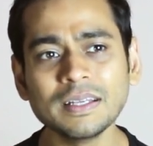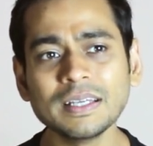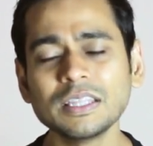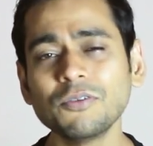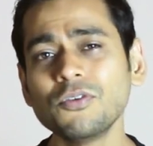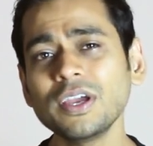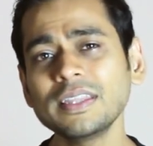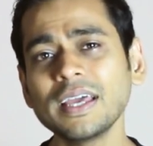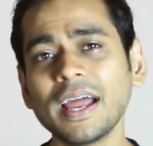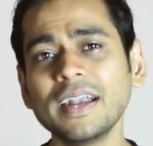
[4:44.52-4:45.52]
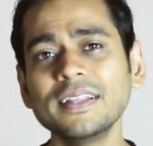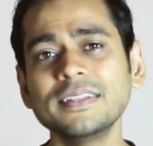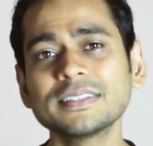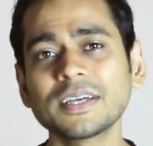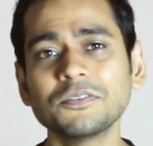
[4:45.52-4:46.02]
the way they handle
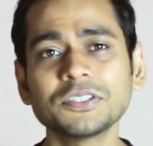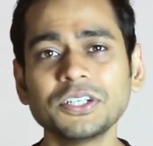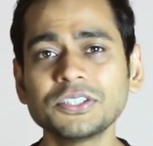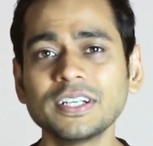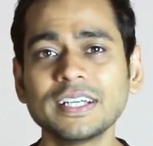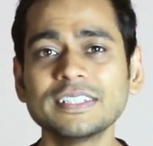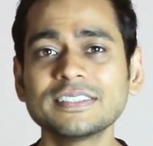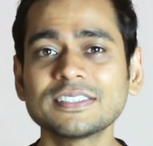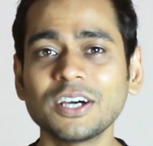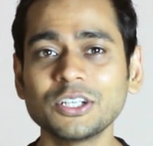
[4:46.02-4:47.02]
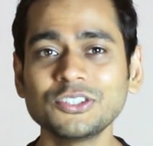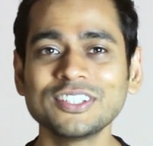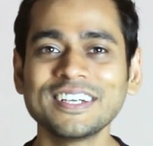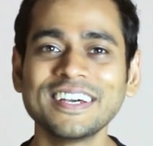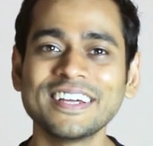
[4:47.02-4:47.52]
this conversation is such
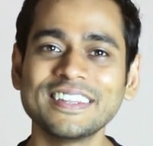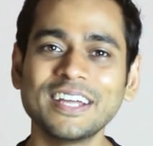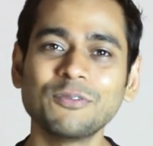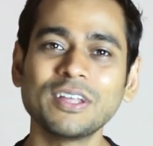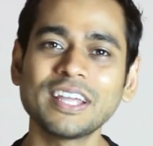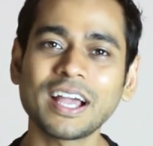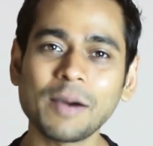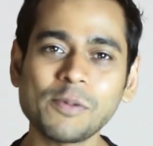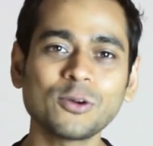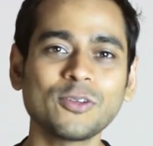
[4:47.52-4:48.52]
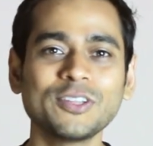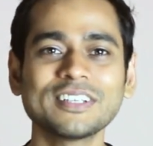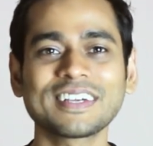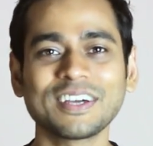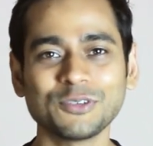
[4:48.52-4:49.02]
that when they come out of the
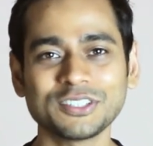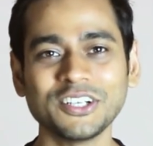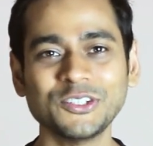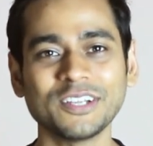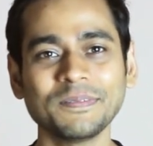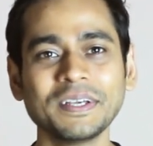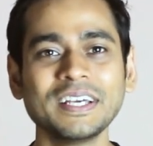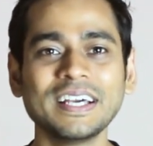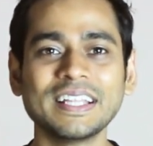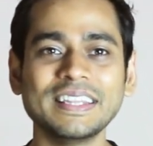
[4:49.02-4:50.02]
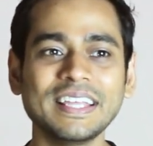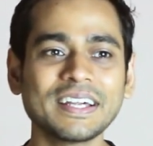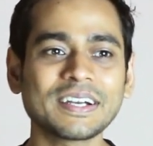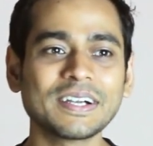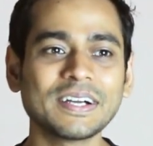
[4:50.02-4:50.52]
conversation, they